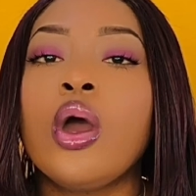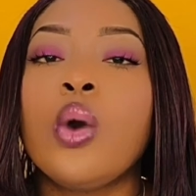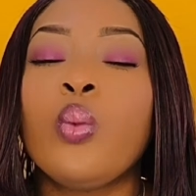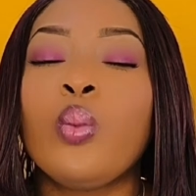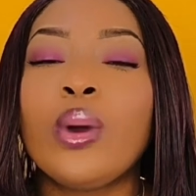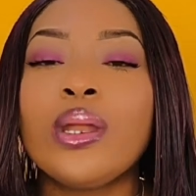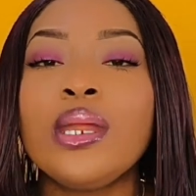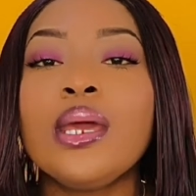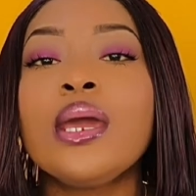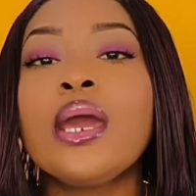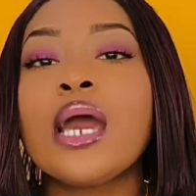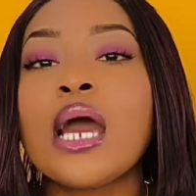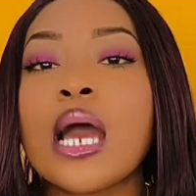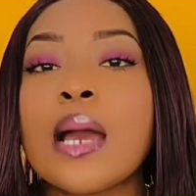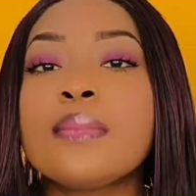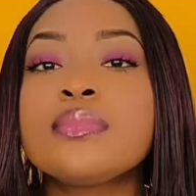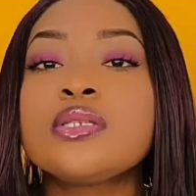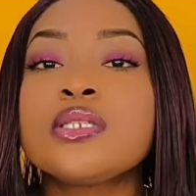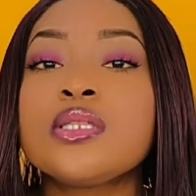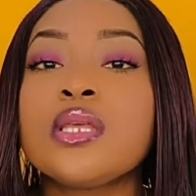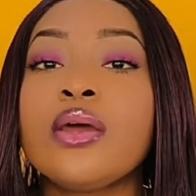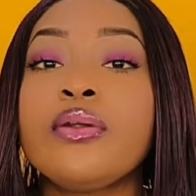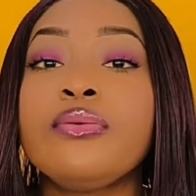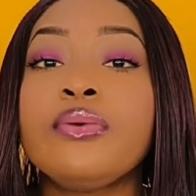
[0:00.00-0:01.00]
When it
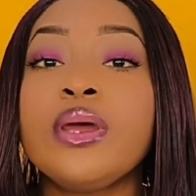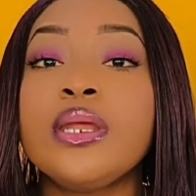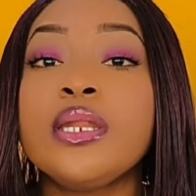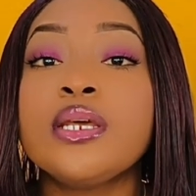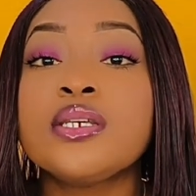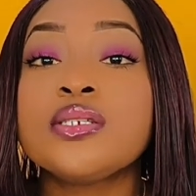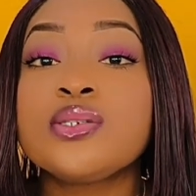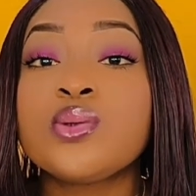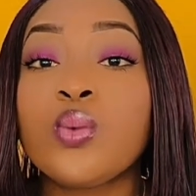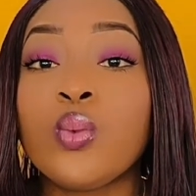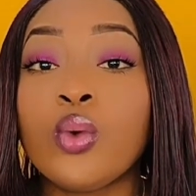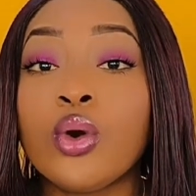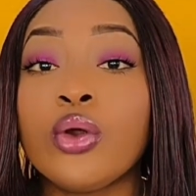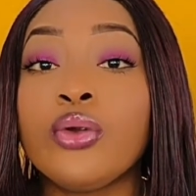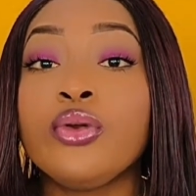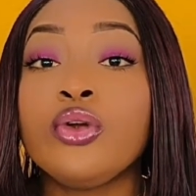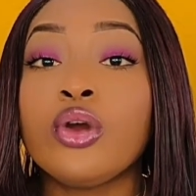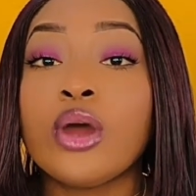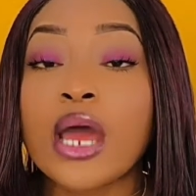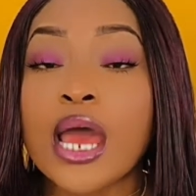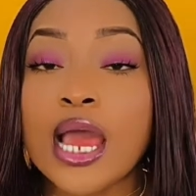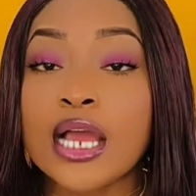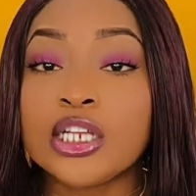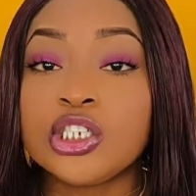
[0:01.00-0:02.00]
comes to the reddish
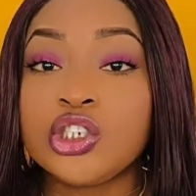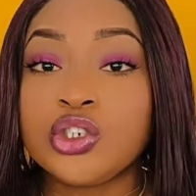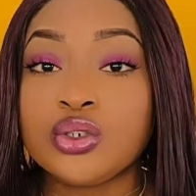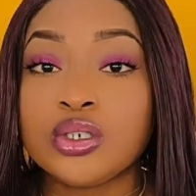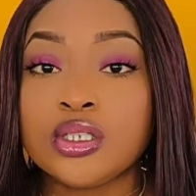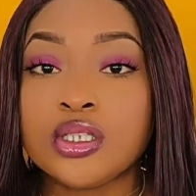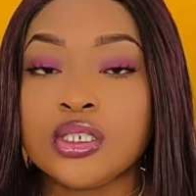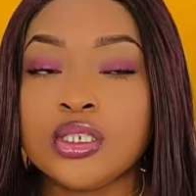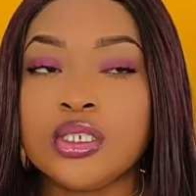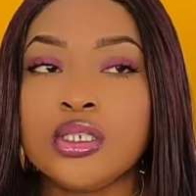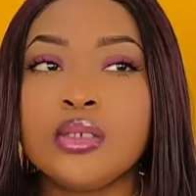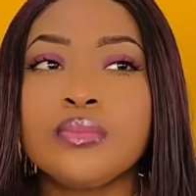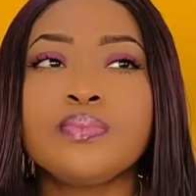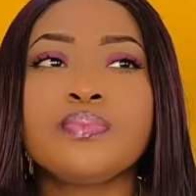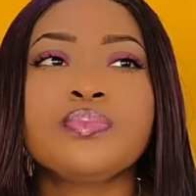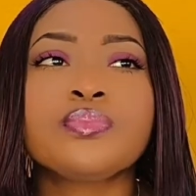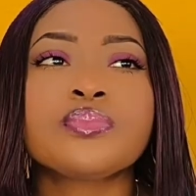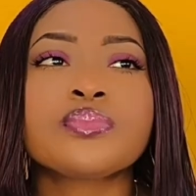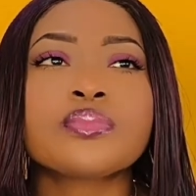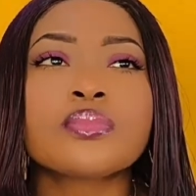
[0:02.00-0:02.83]
warrior, actually,